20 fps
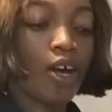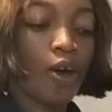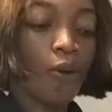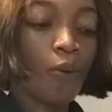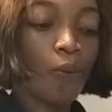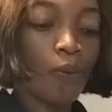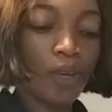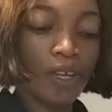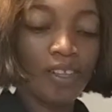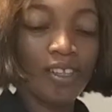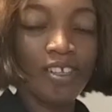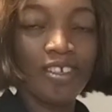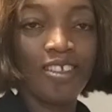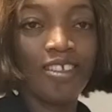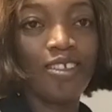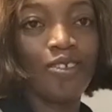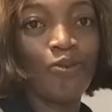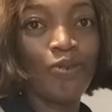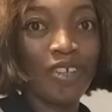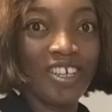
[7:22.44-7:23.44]
I'll wear
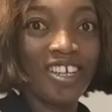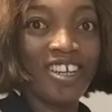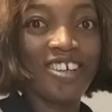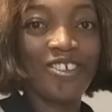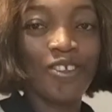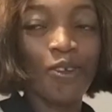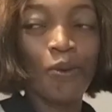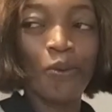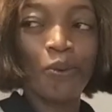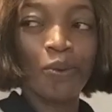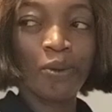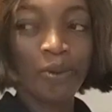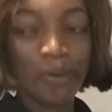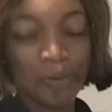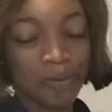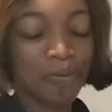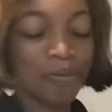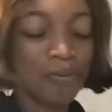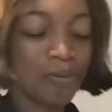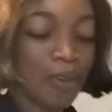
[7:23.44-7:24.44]
this. When there is cold,
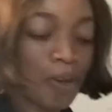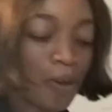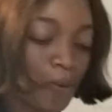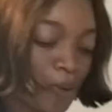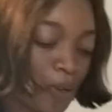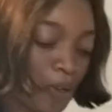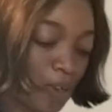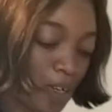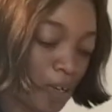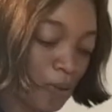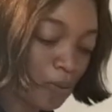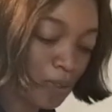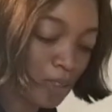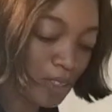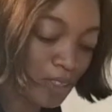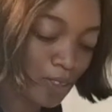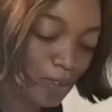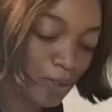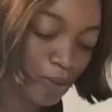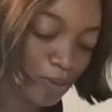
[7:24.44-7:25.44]
I'll wear another
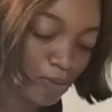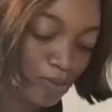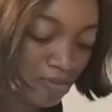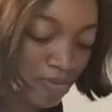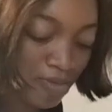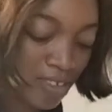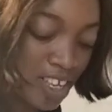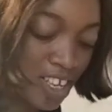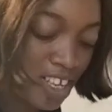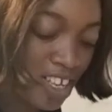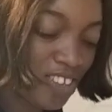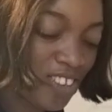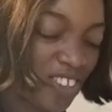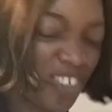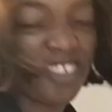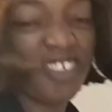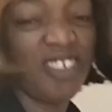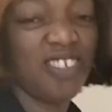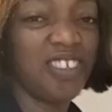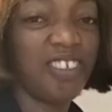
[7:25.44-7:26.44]
one. So
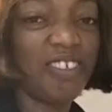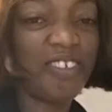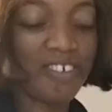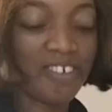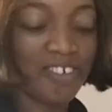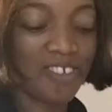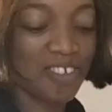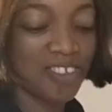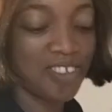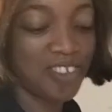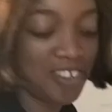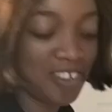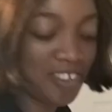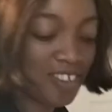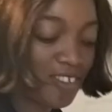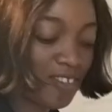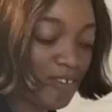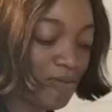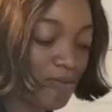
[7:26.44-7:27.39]
nothing serious.